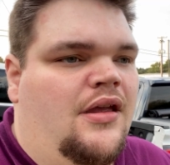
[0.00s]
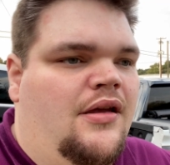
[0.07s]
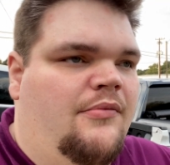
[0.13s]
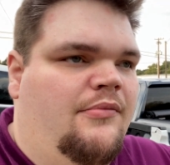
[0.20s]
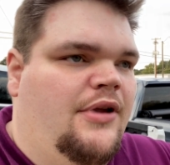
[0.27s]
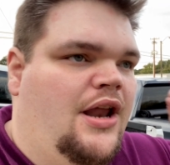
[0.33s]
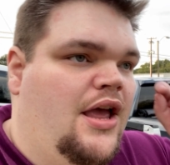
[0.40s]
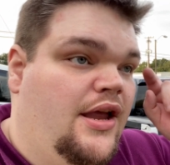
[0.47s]

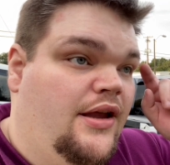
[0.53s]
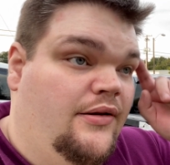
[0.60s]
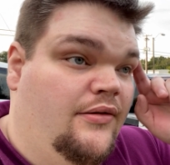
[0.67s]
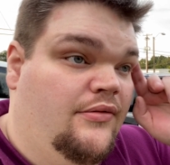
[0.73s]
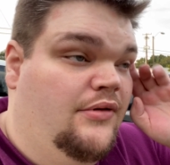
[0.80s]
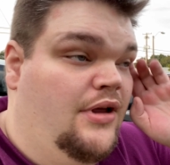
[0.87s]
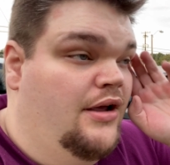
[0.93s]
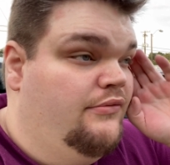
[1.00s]
But hey,
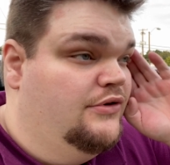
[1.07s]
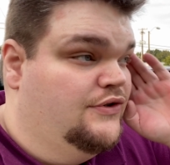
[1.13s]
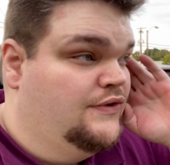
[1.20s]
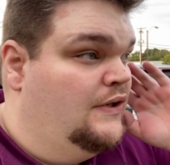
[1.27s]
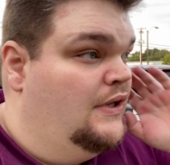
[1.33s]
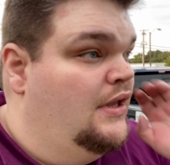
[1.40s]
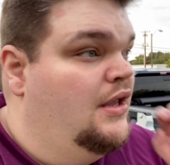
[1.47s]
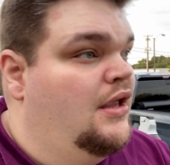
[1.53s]
it was
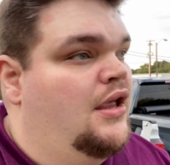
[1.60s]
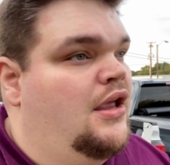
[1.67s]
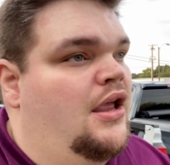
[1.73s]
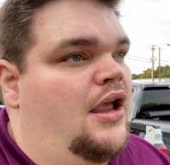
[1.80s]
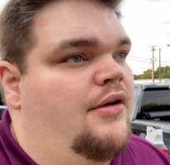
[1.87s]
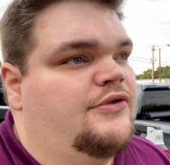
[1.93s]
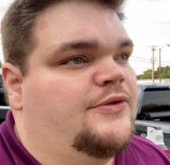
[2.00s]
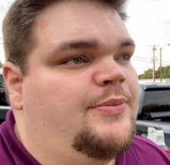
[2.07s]

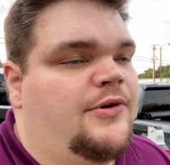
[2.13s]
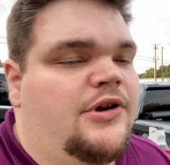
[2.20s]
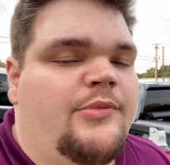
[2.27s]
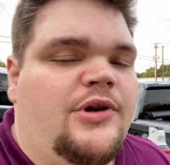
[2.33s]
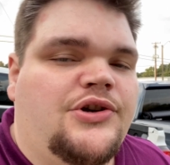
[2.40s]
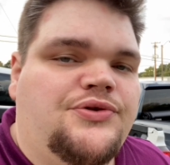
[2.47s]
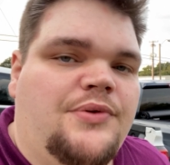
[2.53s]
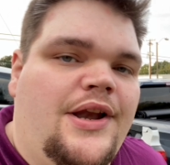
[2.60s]
pretty
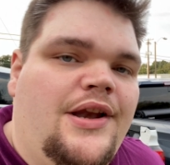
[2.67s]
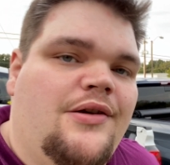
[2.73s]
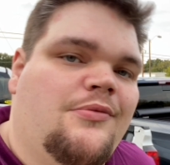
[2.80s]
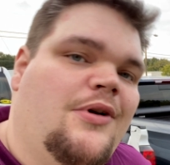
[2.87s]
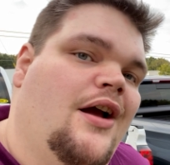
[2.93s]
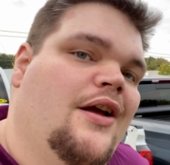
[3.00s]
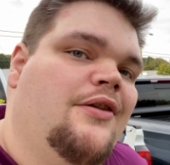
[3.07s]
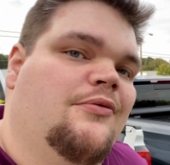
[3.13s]
much ready to
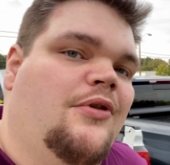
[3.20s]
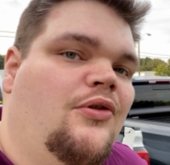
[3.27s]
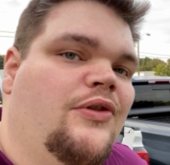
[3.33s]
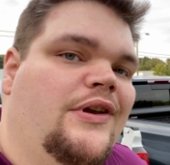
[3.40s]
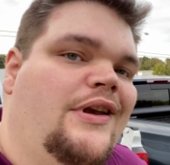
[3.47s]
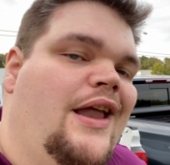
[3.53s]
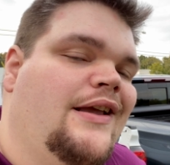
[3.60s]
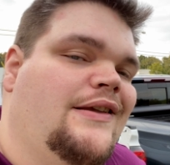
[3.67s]
rock and roll the
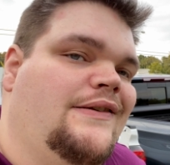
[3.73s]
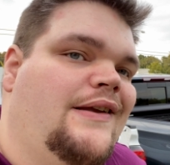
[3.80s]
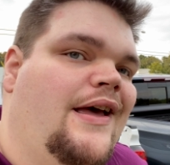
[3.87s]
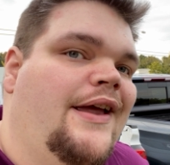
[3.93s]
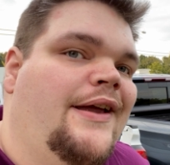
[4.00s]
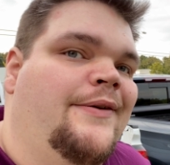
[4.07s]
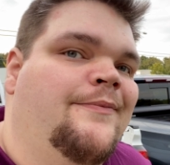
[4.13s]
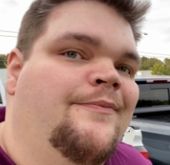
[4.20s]
next
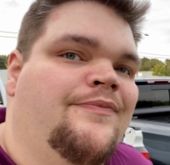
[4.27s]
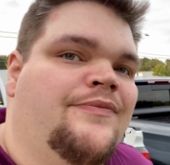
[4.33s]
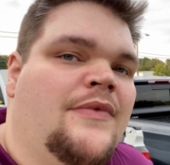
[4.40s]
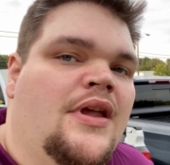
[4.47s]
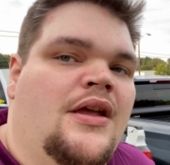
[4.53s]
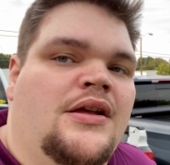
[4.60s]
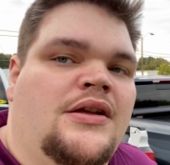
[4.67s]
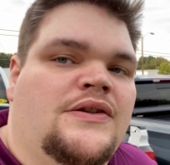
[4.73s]
day.
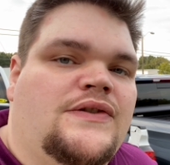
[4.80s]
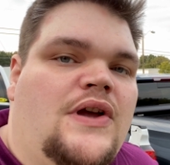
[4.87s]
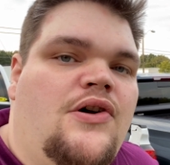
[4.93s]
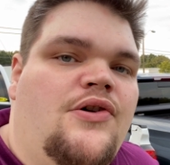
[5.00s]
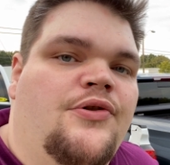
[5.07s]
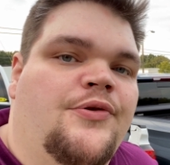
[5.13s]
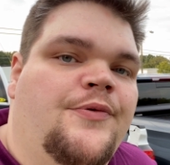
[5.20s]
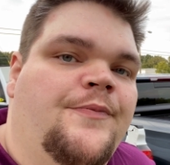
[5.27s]

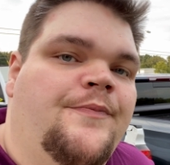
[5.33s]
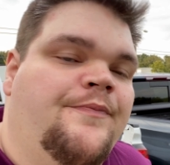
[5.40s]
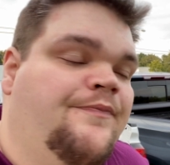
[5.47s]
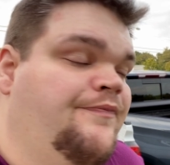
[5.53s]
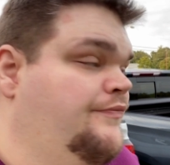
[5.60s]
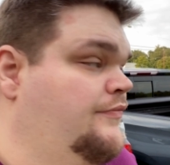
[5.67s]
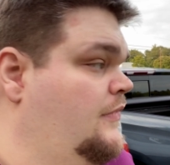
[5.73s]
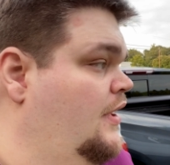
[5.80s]
So
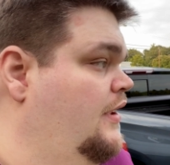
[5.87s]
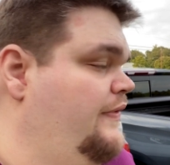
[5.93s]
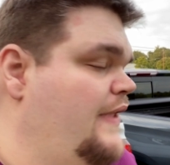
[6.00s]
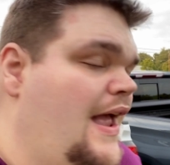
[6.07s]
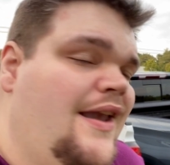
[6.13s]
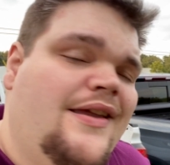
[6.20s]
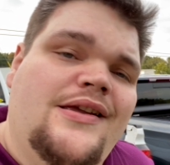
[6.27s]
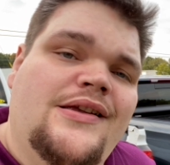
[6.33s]

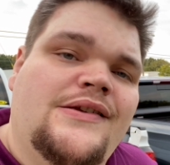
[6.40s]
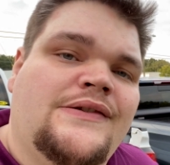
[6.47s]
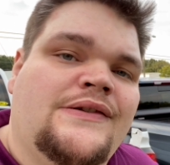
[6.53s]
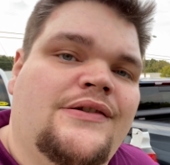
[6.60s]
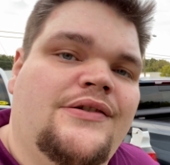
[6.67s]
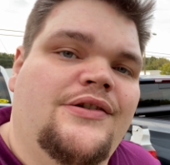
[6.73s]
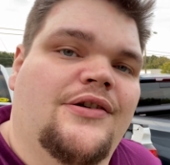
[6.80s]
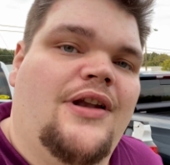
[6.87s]
that is
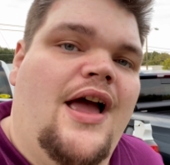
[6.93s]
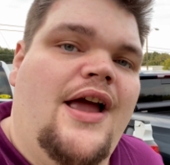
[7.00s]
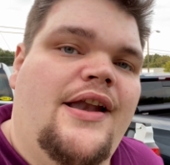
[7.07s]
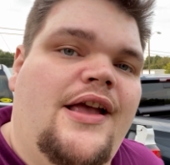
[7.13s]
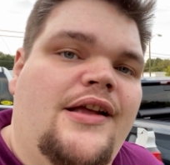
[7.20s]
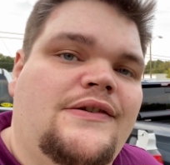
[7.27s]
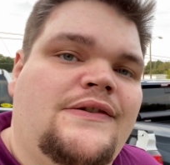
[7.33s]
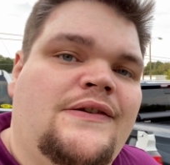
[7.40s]
your
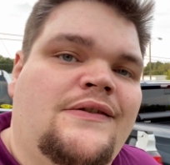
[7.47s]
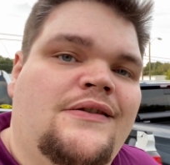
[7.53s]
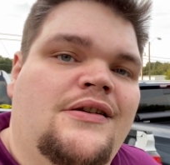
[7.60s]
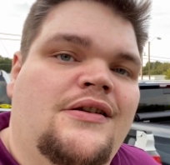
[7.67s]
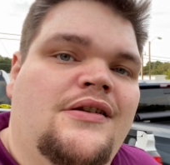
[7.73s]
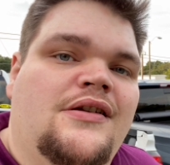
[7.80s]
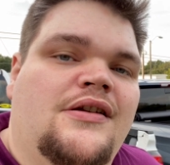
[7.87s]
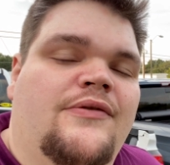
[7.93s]
Line-X
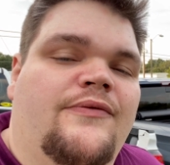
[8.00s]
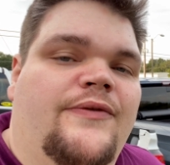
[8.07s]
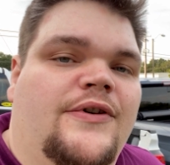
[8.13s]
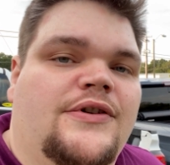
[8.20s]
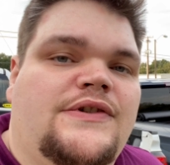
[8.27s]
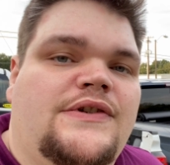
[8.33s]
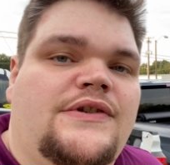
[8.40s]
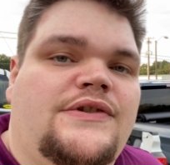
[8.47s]

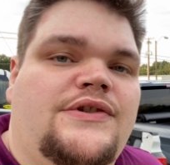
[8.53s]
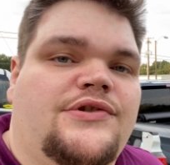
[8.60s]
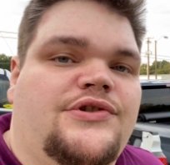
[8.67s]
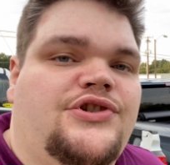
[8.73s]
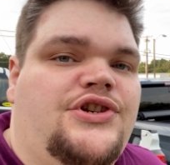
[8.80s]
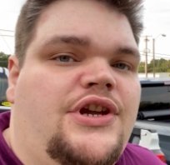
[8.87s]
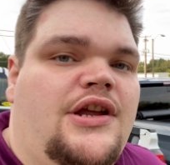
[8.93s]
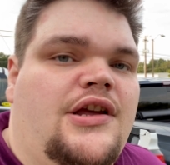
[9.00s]
versus your
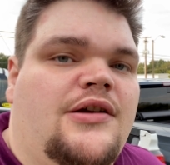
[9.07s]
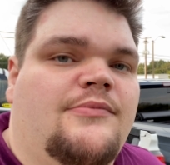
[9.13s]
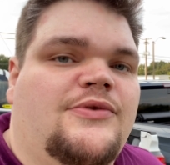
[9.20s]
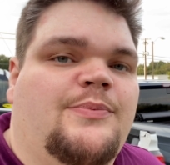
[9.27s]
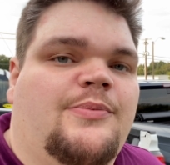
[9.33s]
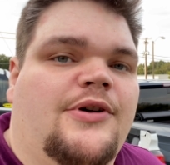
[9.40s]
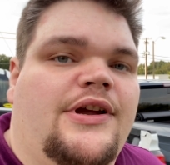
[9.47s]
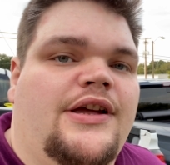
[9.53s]
GM
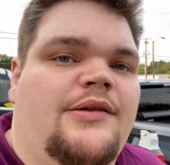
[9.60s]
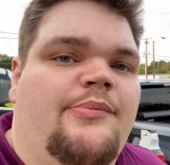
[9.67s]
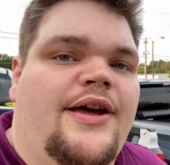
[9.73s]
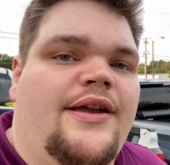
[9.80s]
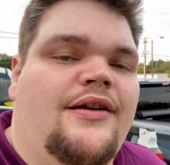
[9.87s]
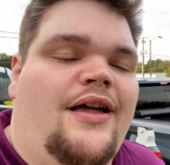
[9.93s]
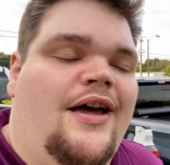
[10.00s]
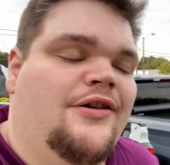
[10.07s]
spray and bed
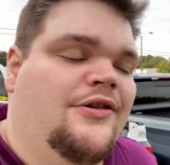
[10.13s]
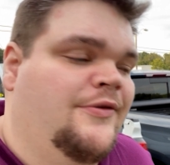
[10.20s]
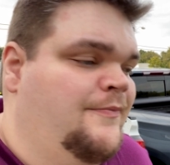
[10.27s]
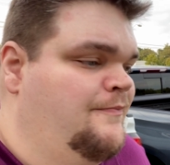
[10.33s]
liner.